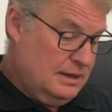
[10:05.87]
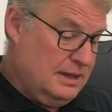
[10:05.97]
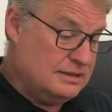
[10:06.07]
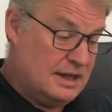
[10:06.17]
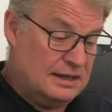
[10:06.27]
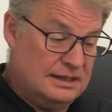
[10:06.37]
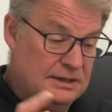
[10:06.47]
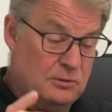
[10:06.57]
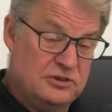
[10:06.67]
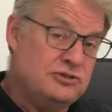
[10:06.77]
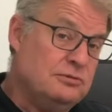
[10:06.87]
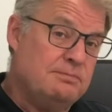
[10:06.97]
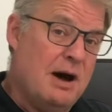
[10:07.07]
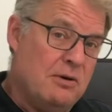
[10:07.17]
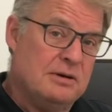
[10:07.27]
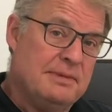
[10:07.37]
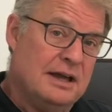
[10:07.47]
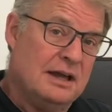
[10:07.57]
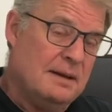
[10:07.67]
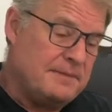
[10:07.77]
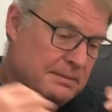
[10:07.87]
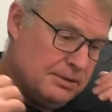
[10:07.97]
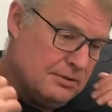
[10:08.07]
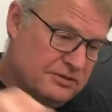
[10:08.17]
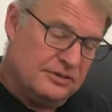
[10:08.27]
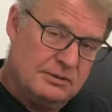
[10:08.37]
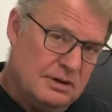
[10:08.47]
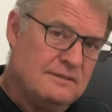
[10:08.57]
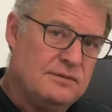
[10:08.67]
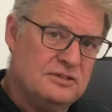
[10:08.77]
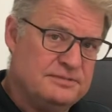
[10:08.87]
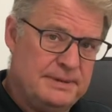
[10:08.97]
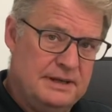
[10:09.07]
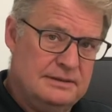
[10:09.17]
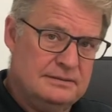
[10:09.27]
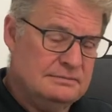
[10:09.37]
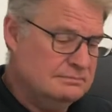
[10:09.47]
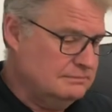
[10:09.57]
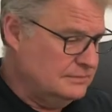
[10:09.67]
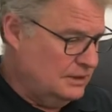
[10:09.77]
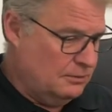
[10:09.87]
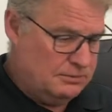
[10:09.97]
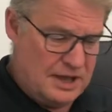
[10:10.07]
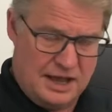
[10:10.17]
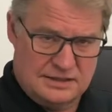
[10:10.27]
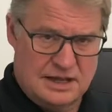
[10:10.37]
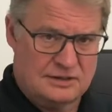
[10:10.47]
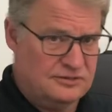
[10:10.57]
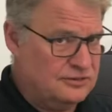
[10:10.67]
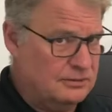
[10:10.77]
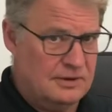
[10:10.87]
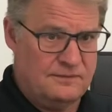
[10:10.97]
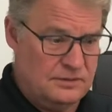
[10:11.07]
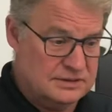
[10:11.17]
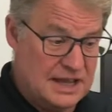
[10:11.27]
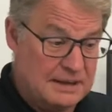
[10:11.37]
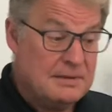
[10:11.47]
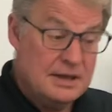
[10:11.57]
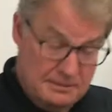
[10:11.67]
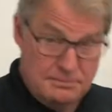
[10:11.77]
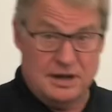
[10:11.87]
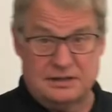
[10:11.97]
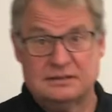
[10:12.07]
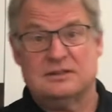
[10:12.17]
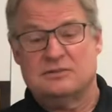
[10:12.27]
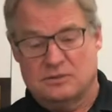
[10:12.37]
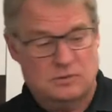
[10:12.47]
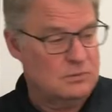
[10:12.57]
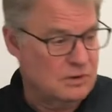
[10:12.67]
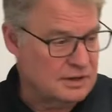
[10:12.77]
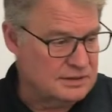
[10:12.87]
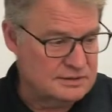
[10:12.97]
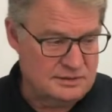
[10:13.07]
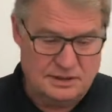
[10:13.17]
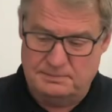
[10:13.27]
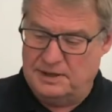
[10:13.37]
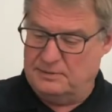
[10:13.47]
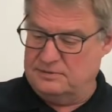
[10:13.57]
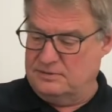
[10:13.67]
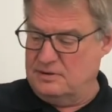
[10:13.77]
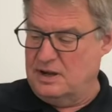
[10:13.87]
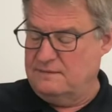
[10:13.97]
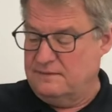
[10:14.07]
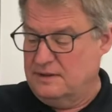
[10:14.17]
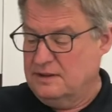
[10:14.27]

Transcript: And secondly, once you power it back up, that blower is going to run full speed. No contact, or it's going to run full time, but the unit will work until you get back to the drive.